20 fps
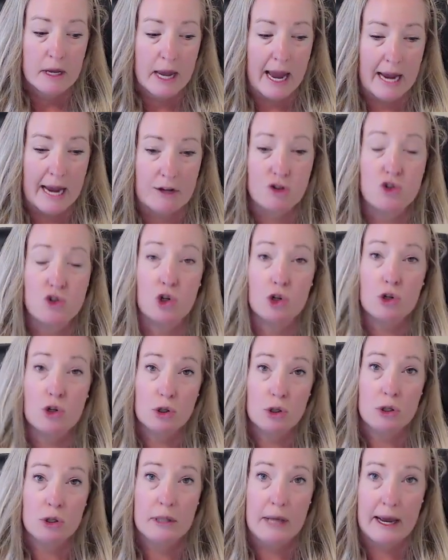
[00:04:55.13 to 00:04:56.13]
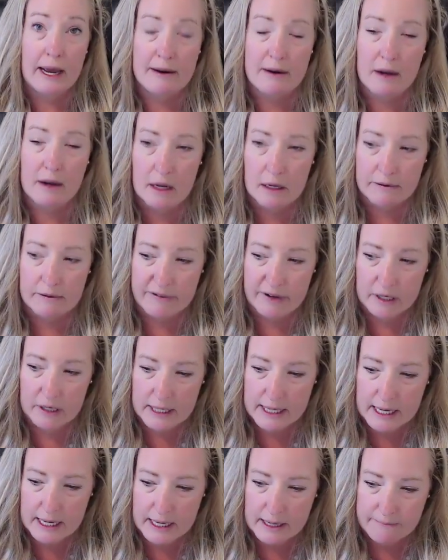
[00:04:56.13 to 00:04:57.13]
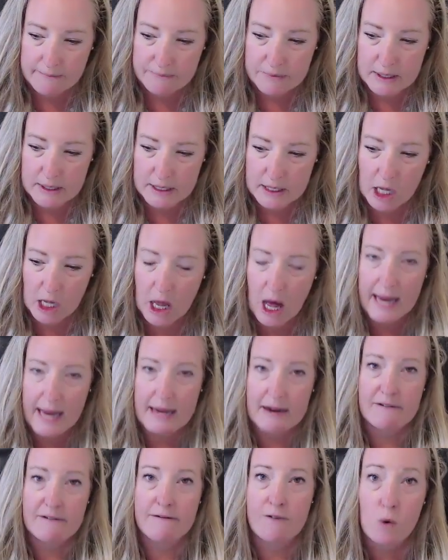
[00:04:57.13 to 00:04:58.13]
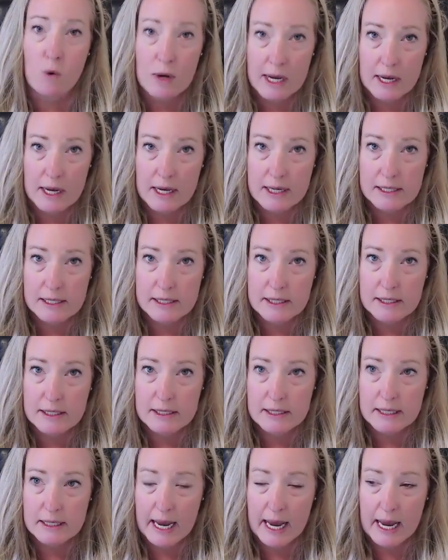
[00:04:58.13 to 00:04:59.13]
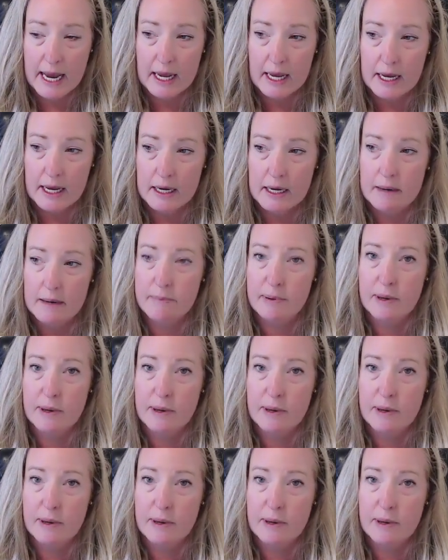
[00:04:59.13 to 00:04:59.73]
external and very client focused and in